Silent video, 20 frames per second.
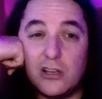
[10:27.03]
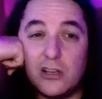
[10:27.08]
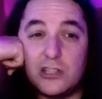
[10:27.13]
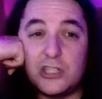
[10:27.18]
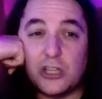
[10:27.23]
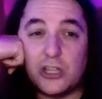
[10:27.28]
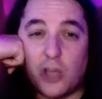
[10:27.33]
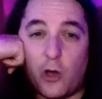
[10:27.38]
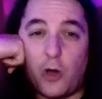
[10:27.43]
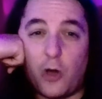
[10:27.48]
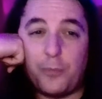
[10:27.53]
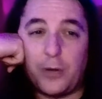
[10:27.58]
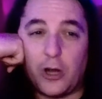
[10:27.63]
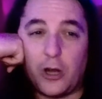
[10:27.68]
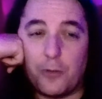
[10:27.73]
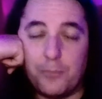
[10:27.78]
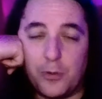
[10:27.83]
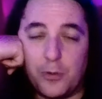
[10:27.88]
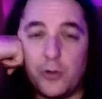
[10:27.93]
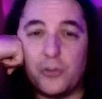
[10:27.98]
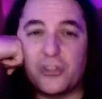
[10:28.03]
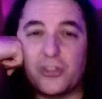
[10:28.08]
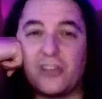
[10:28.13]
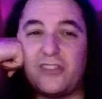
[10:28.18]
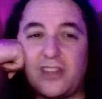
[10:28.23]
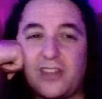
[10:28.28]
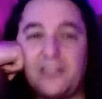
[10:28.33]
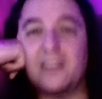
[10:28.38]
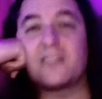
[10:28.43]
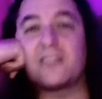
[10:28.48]
to go up in our booth, because
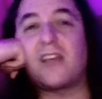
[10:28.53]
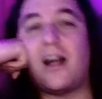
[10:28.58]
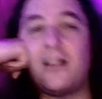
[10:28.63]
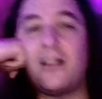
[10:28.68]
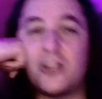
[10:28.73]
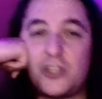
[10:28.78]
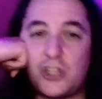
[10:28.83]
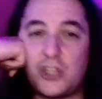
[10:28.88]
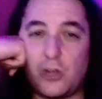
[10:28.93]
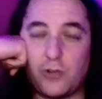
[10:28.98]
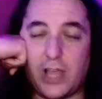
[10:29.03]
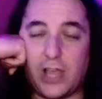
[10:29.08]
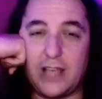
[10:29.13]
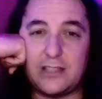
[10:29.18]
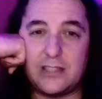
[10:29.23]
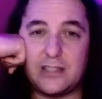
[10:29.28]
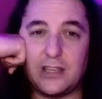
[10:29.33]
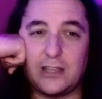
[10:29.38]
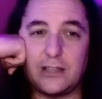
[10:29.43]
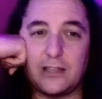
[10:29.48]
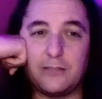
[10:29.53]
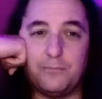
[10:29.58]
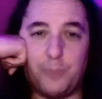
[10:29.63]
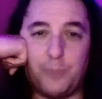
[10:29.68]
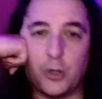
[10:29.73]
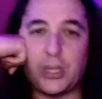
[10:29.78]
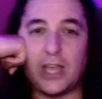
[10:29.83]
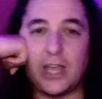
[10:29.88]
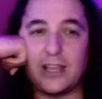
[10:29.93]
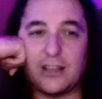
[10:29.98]
at these college showcasing,
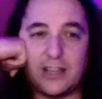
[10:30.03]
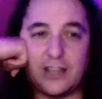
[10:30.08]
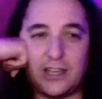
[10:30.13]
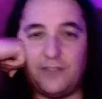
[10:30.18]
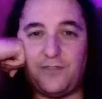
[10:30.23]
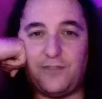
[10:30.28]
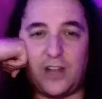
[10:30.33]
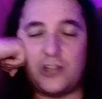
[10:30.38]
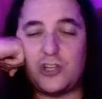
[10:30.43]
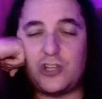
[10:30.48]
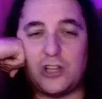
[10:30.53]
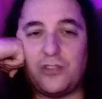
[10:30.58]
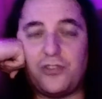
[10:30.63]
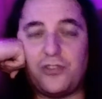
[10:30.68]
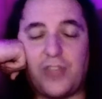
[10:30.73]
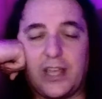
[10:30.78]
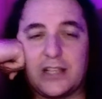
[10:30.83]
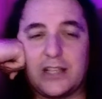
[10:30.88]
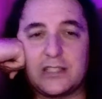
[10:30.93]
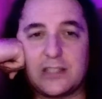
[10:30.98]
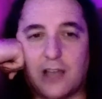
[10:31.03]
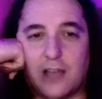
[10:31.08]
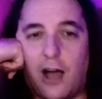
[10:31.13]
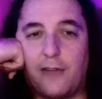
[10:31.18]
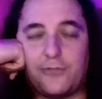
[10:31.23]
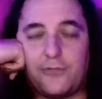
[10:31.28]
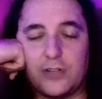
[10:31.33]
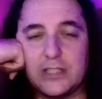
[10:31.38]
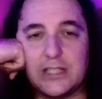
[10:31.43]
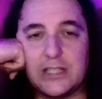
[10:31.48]
booking, convention things,
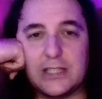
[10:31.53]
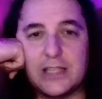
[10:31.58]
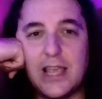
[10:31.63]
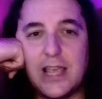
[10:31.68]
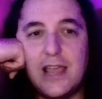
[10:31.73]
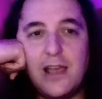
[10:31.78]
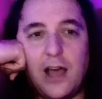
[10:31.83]
conferences,